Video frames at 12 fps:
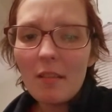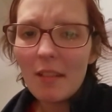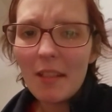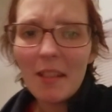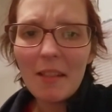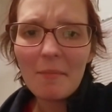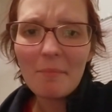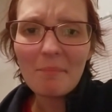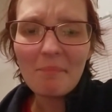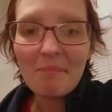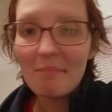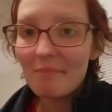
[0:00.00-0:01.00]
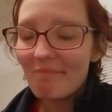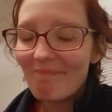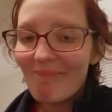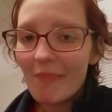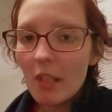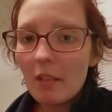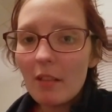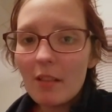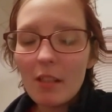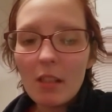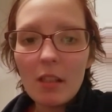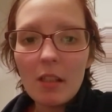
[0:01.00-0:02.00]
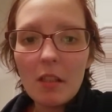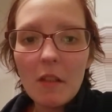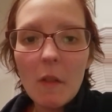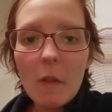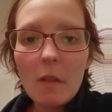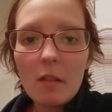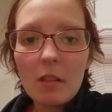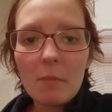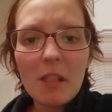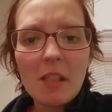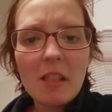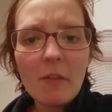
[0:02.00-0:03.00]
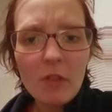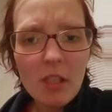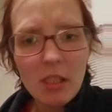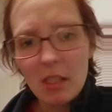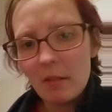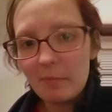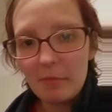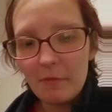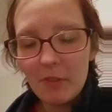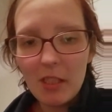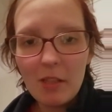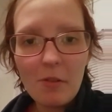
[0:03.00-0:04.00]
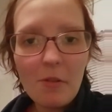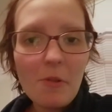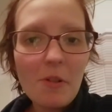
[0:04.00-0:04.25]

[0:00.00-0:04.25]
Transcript: um, this is a gonna be a different type of video.